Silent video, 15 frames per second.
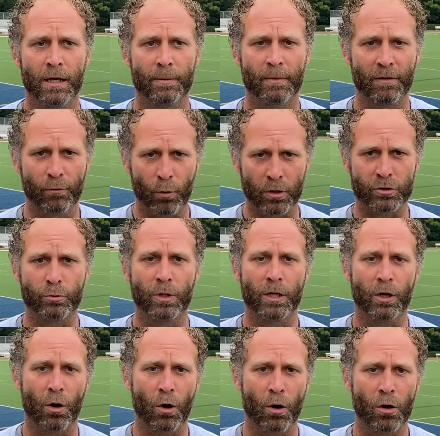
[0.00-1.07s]
They've worked
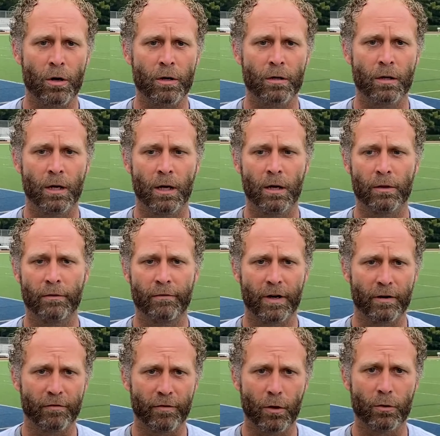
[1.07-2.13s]
really hard. They're
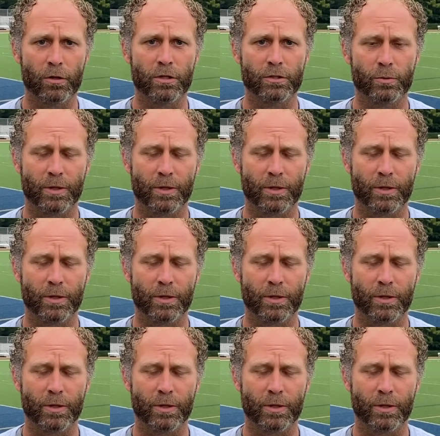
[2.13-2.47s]
very focused.